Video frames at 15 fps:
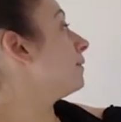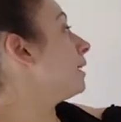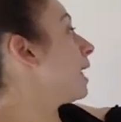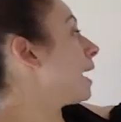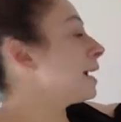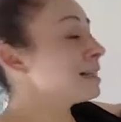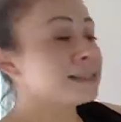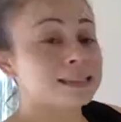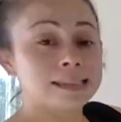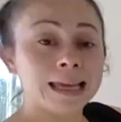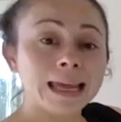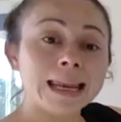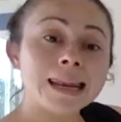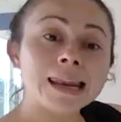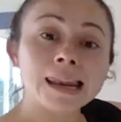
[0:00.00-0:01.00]
las
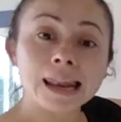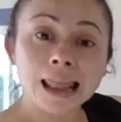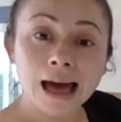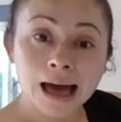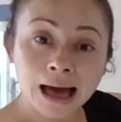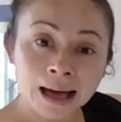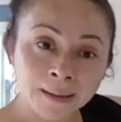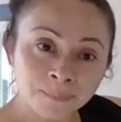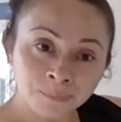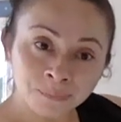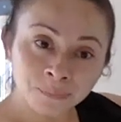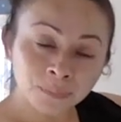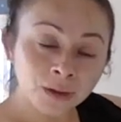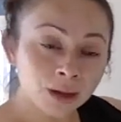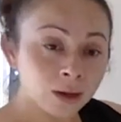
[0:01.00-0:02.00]
and la,
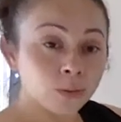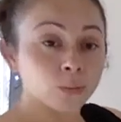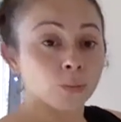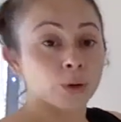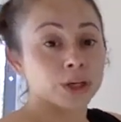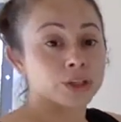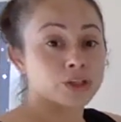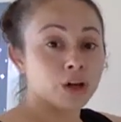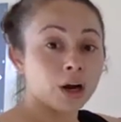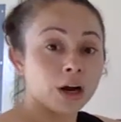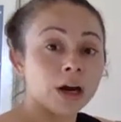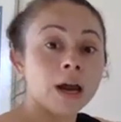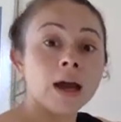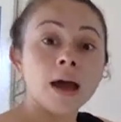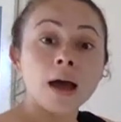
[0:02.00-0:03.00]
which
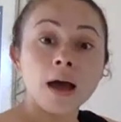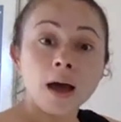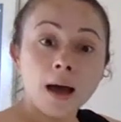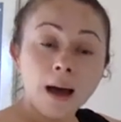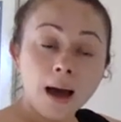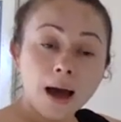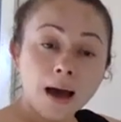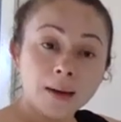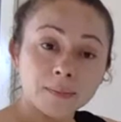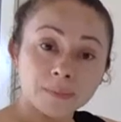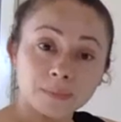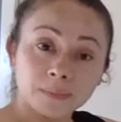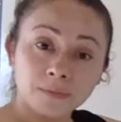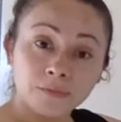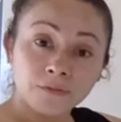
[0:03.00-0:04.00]
are
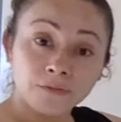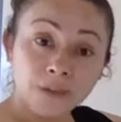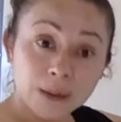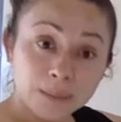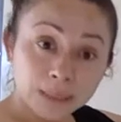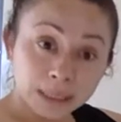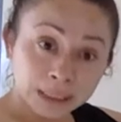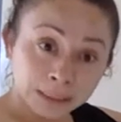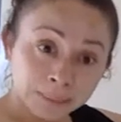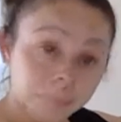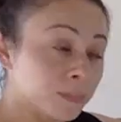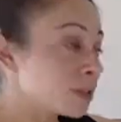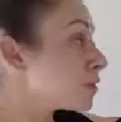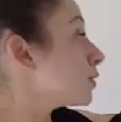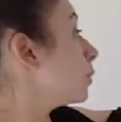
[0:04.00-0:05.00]
feminine.
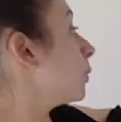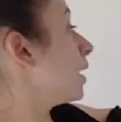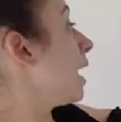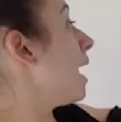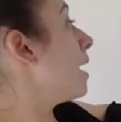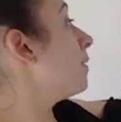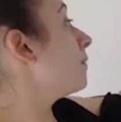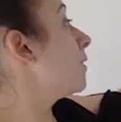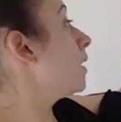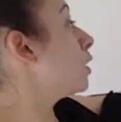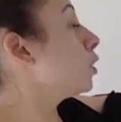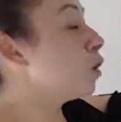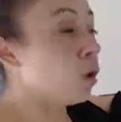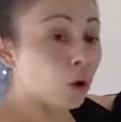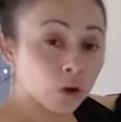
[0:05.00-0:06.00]
So we have
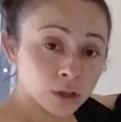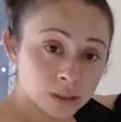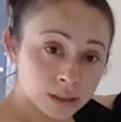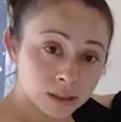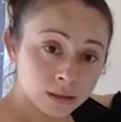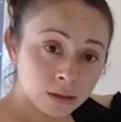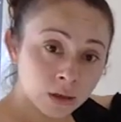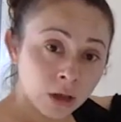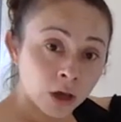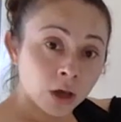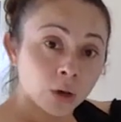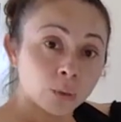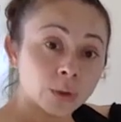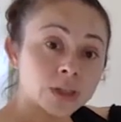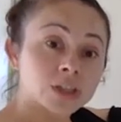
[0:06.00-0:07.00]
los,
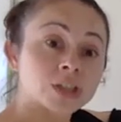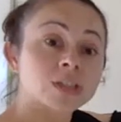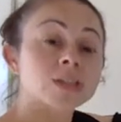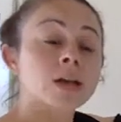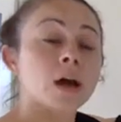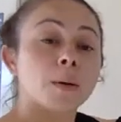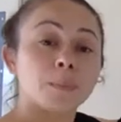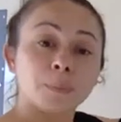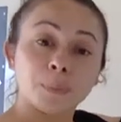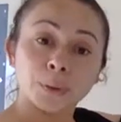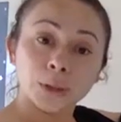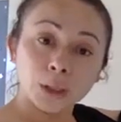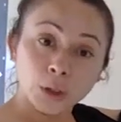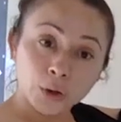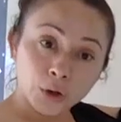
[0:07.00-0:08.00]
which is
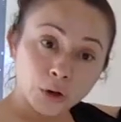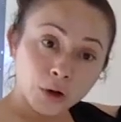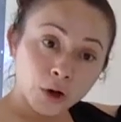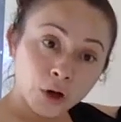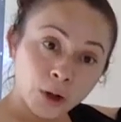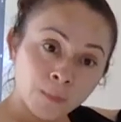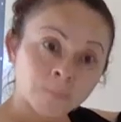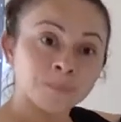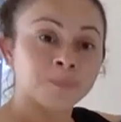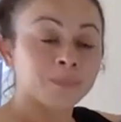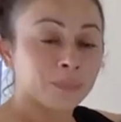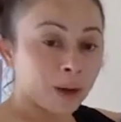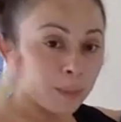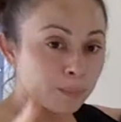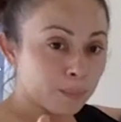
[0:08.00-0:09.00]
plural
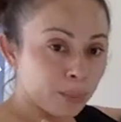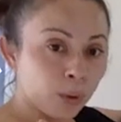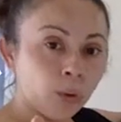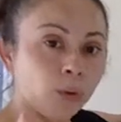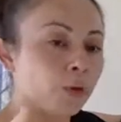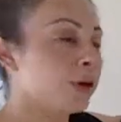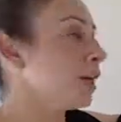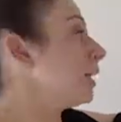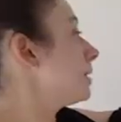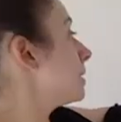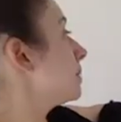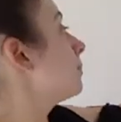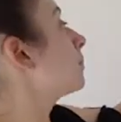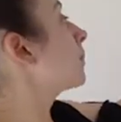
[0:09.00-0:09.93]
boys,